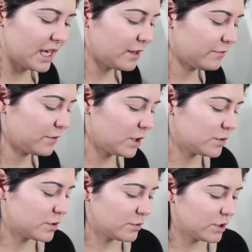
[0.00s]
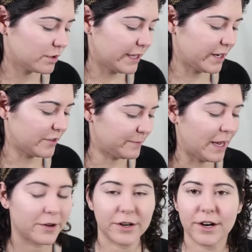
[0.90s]
If you do your layer of
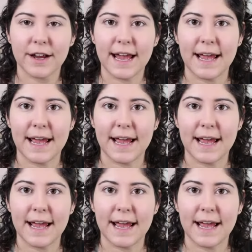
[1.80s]
powder